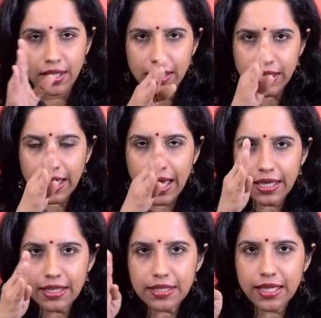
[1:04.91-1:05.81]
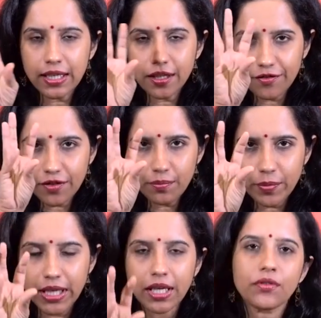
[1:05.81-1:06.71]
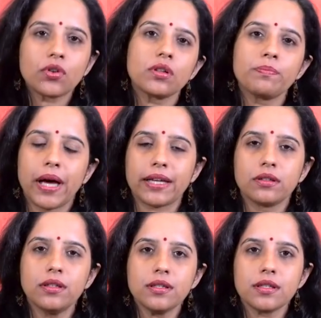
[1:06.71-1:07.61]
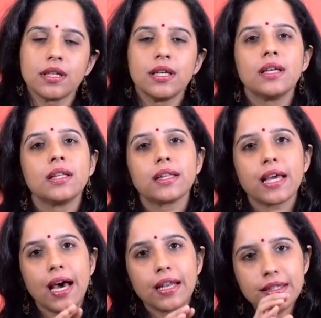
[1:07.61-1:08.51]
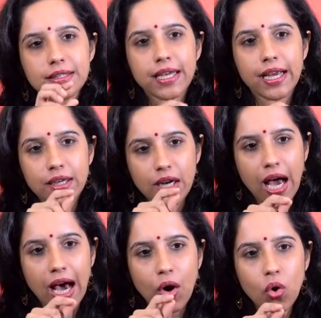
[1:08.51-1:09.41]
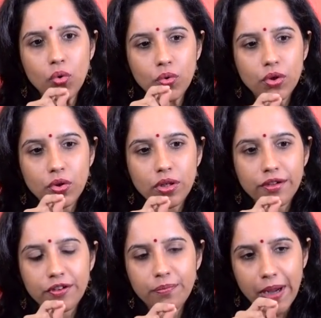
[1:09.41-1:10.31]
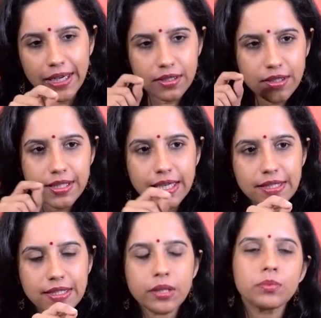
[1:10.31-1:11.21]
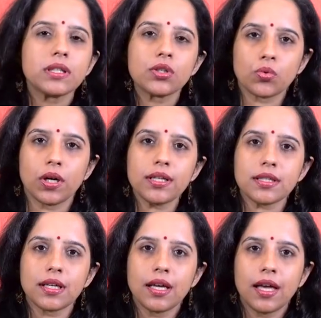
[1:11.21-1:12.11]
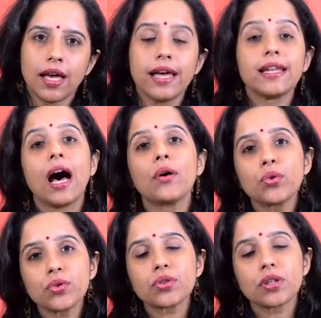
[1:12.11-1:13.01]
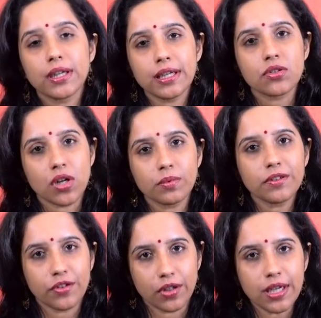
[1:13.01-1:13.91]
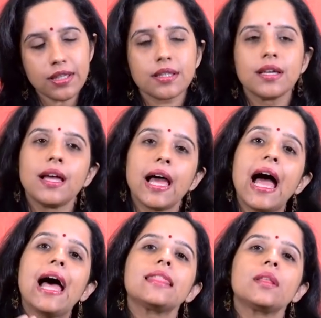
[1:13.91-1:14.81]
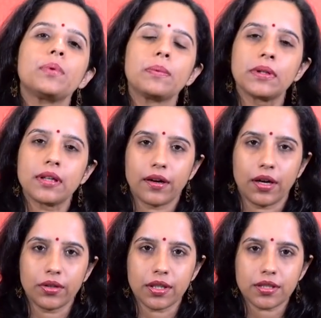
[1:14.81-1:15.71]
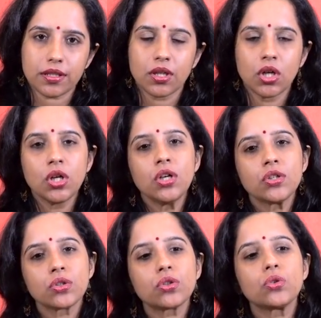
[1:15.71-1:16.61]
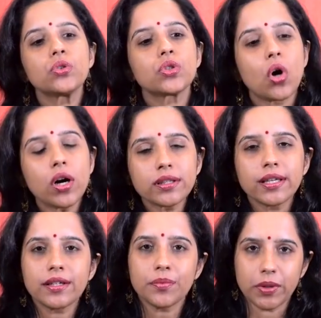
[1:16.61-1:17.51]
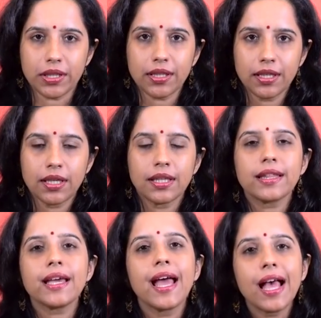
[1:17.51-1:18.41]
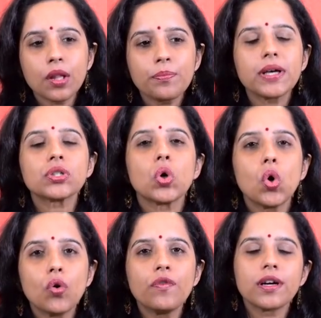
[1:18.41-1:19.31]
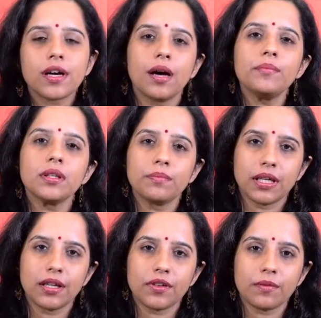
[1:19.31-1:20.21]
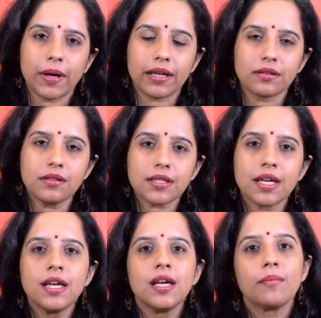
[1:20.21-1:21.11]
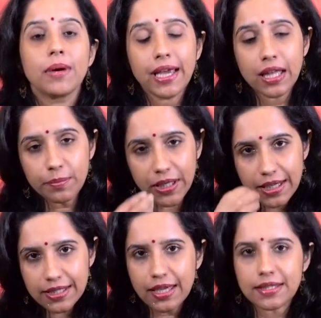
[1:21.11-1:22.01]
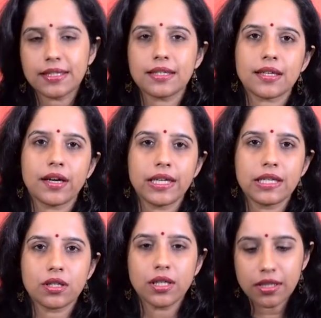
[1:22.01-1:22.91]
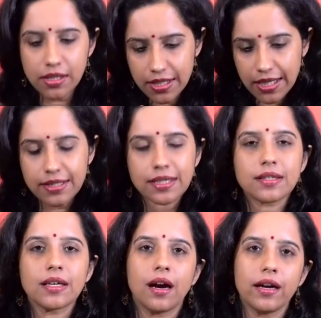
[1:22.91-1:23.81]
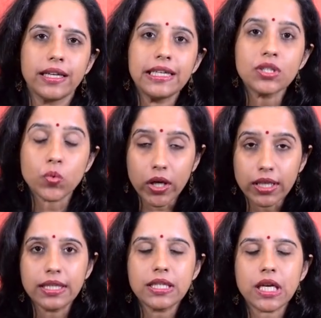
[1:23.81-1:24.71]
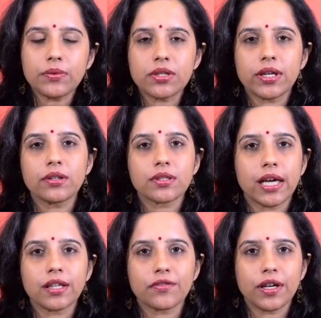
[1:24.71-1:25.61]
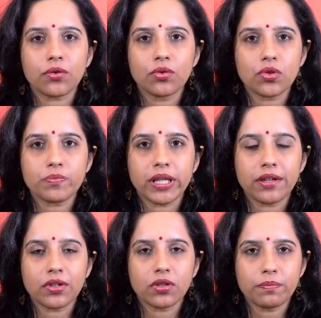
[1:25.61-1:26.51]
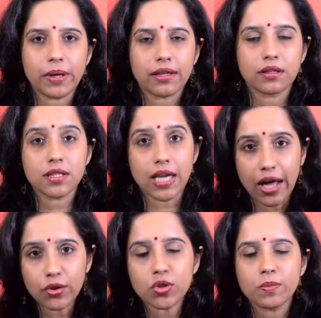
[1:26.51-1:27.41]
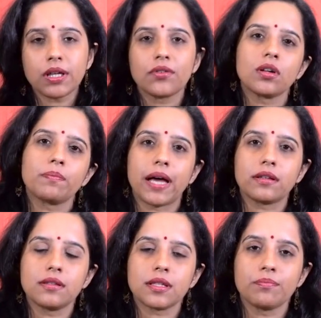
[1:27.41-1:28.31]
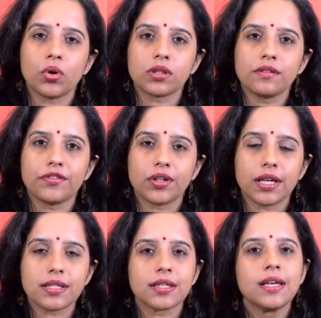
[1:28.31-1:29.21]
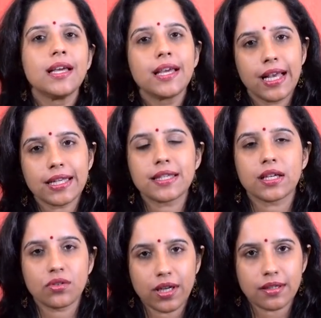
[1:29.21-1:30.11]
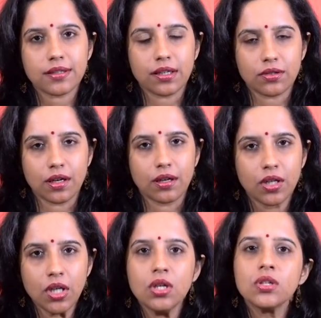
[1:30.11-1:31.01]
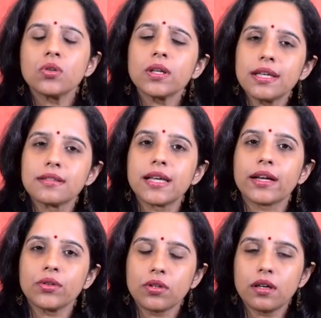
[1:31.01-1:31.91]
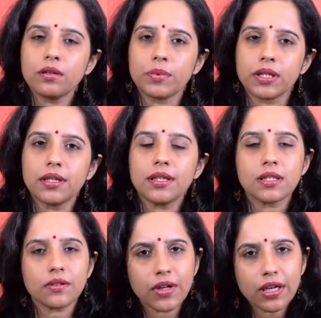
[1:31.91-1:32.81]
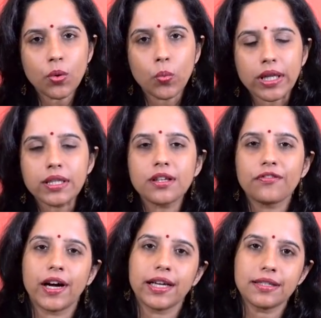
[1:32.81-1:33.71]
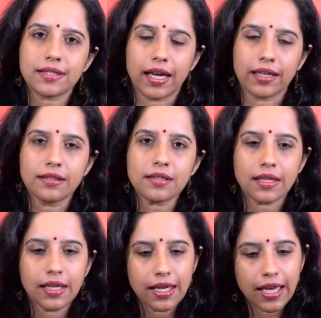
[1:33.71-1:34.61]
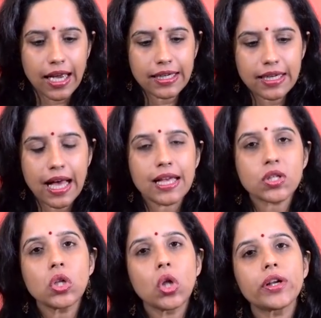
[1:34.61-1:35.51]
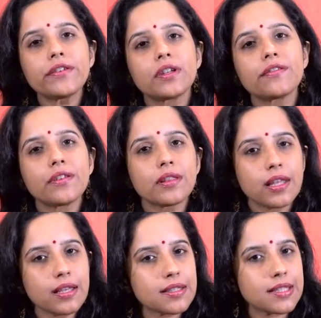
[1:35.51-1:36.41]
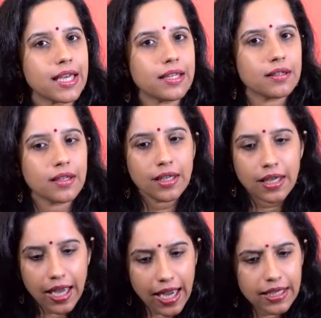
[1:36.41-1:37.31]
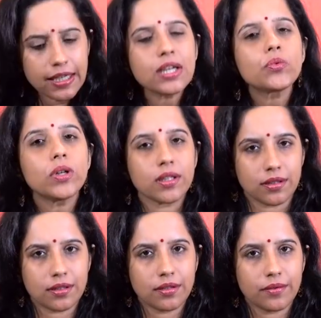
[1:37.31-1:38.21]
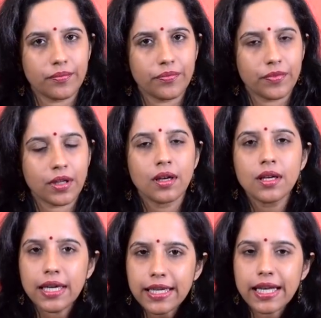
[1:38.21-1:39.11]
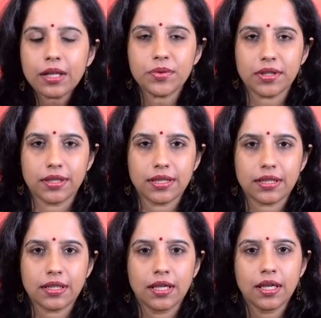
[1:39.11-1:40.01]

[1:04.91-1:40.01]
They understand different behavioral patterns. They understand how, you know, different patterns get seeped into us and how those create trouble for us and the people around us. So through talk therapy, they help us overcome the behavior patterns by helping us assess our internals, assessing our needs. What needs are we trying to satisfy through those behavioral patterns? Are those behavioral patterns important for us, etc., etc.? So yes, psychotherapy is a very well-defined science, and it has a lot of different things set, and it works. It helps us.